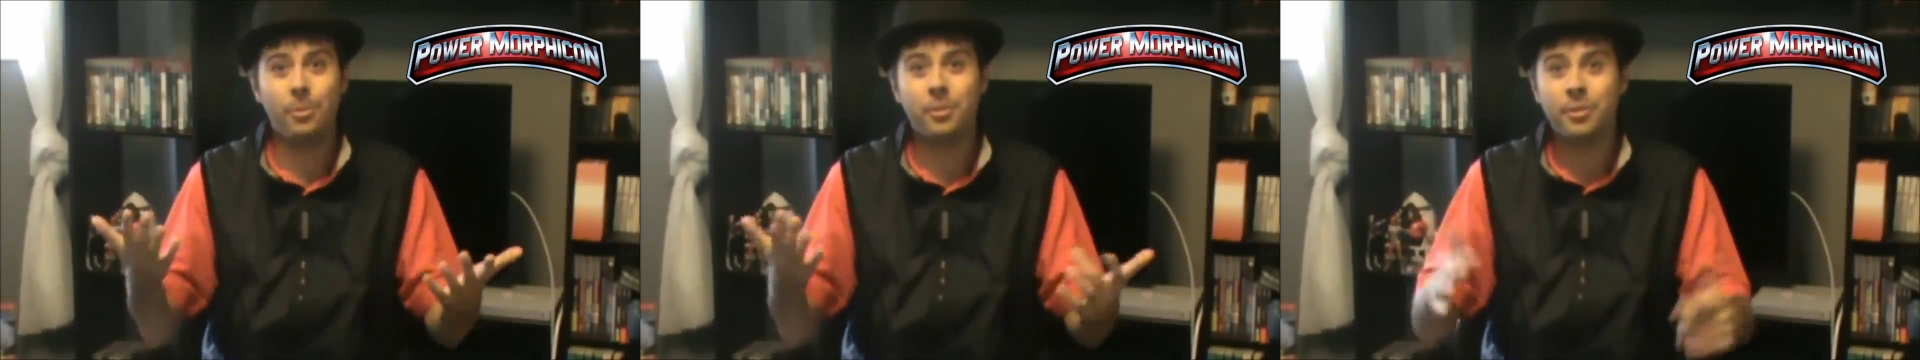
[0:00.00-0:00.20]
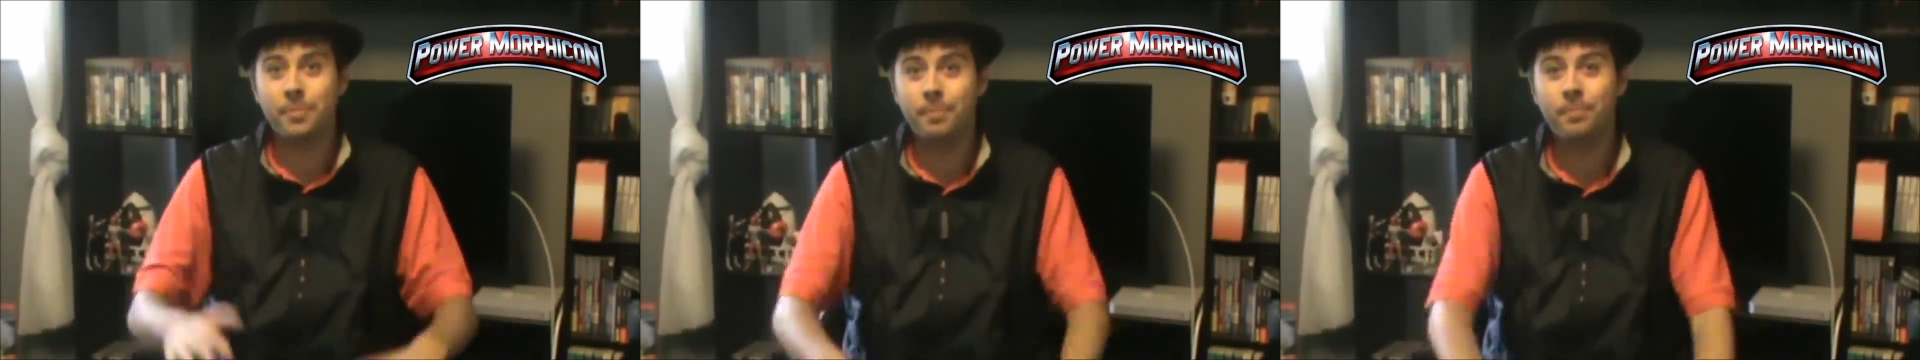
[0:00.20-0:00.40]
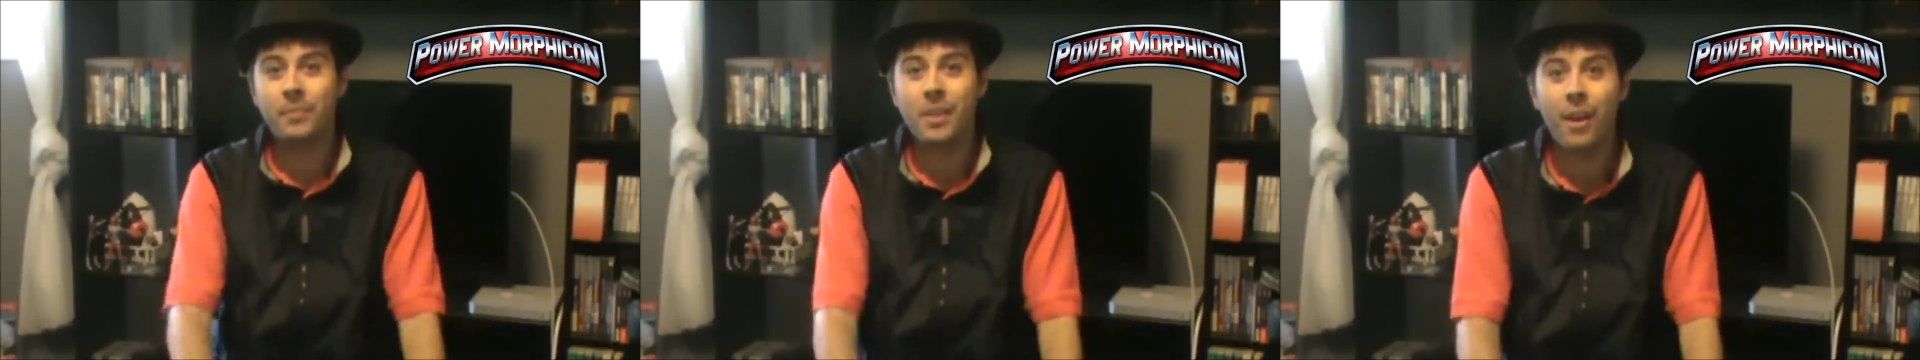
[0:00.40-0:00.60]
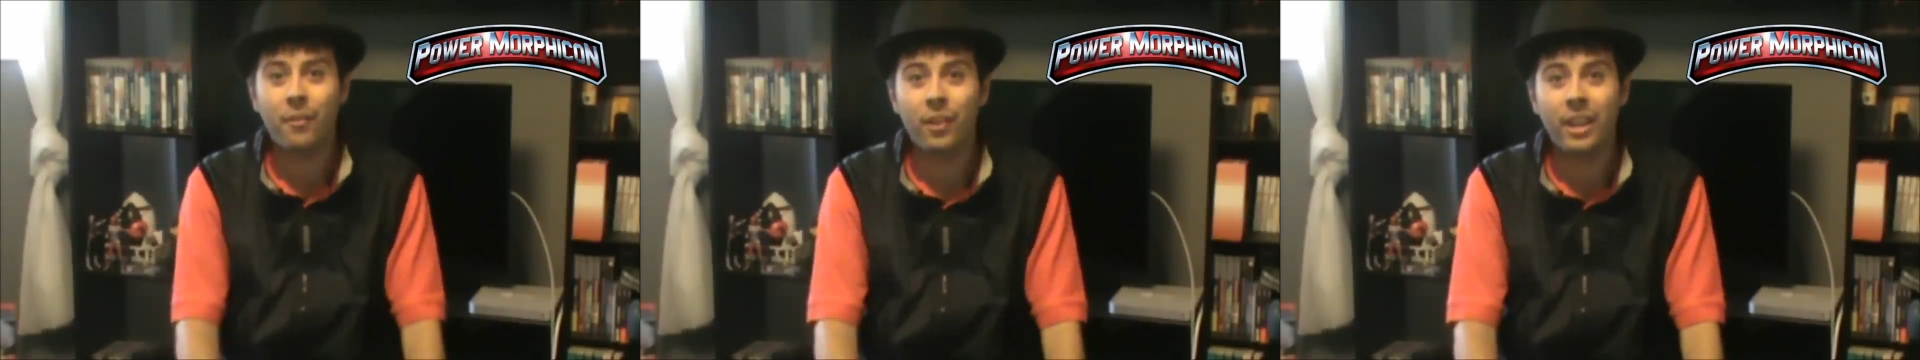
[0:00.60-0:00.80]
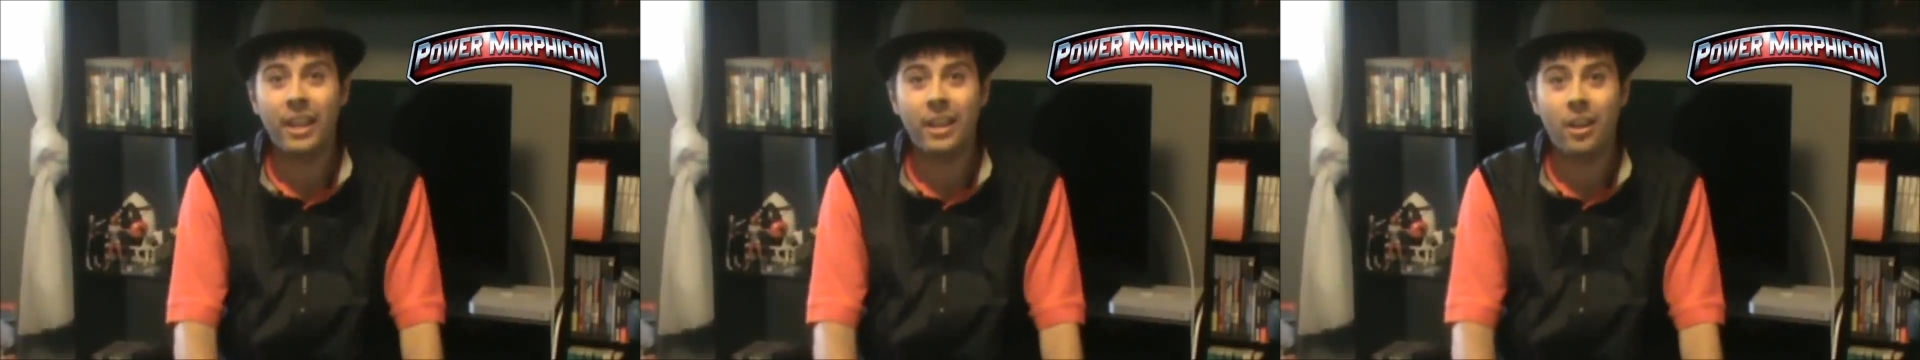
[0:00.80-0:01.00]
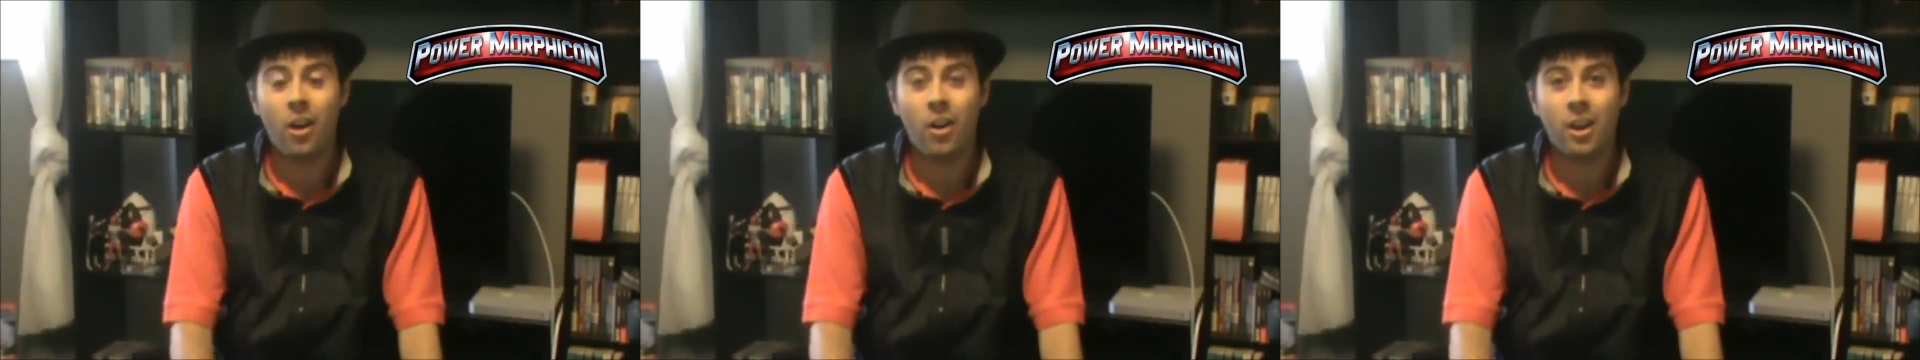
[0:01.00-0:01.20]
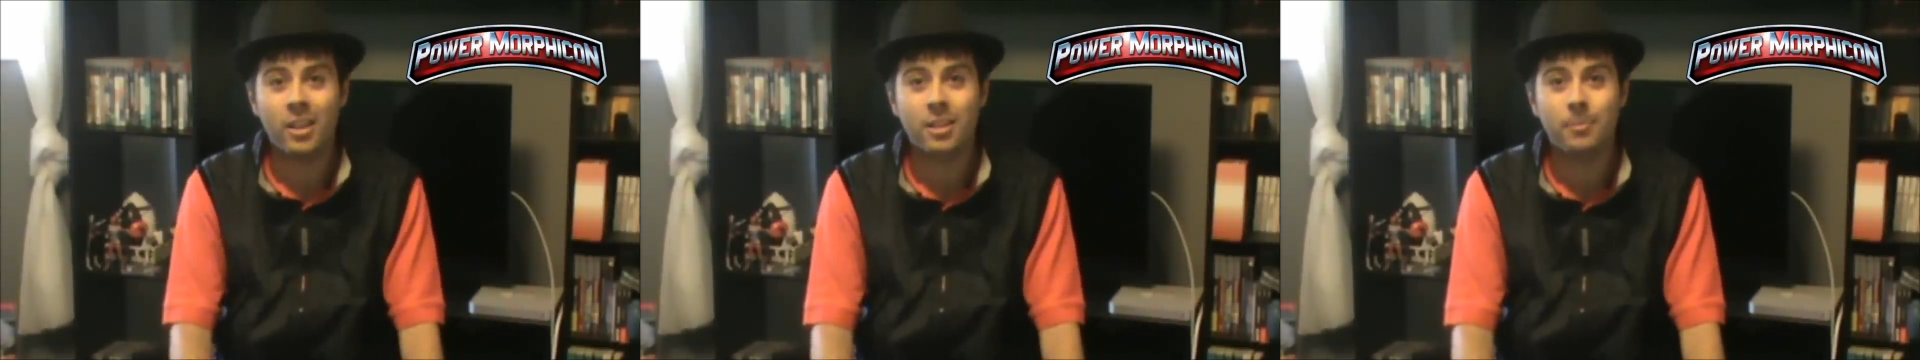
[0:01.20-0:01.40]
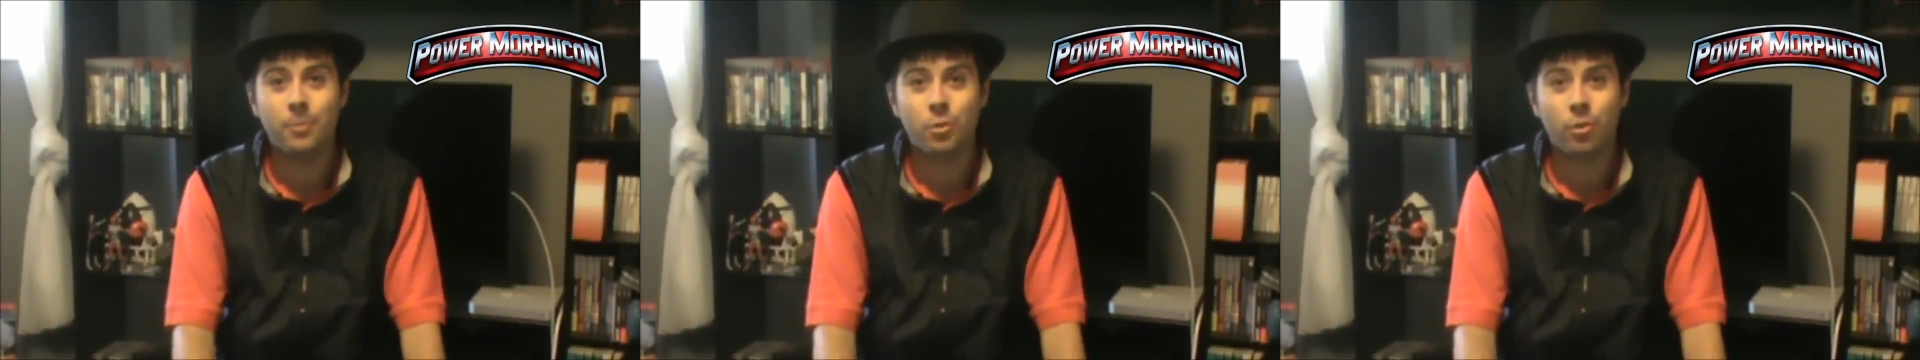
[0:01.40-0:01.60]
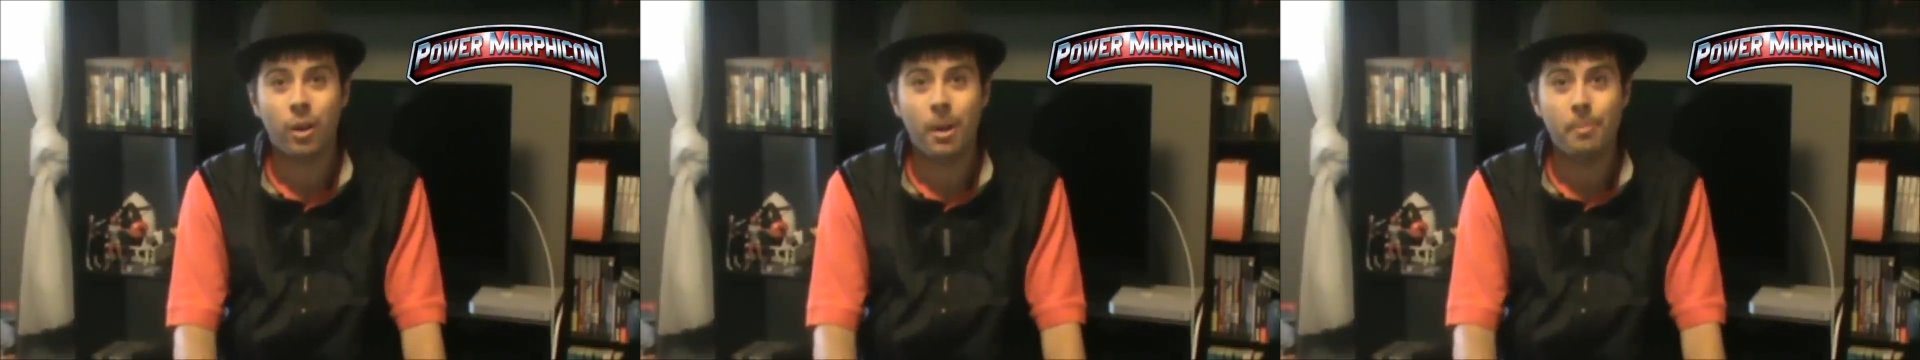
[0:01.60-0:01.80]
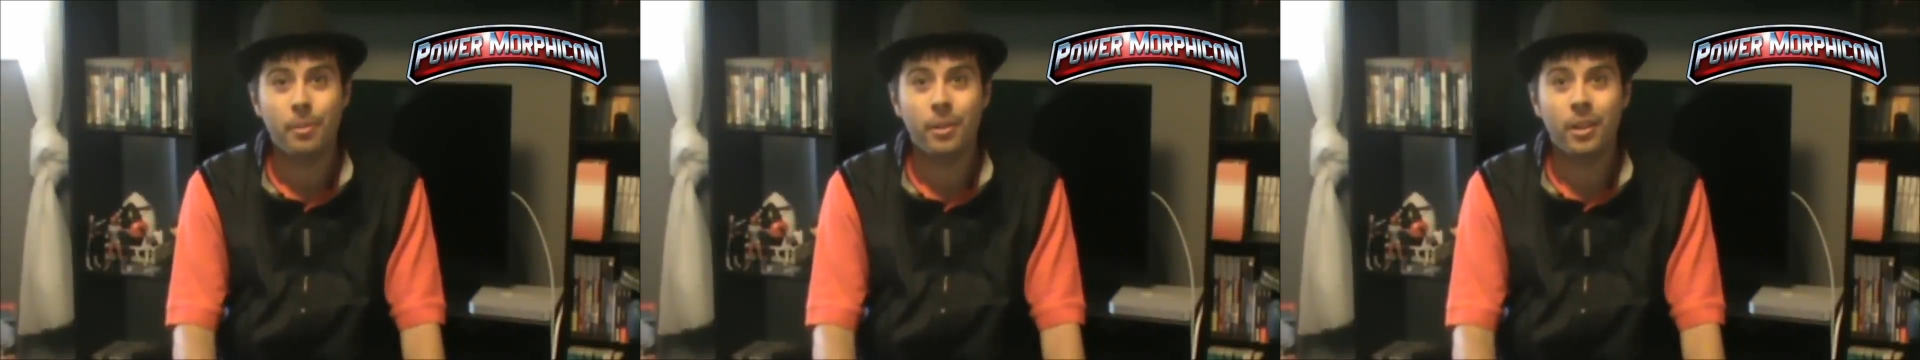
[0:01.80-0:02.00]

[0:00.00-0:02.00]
it was definitely an awesome trip.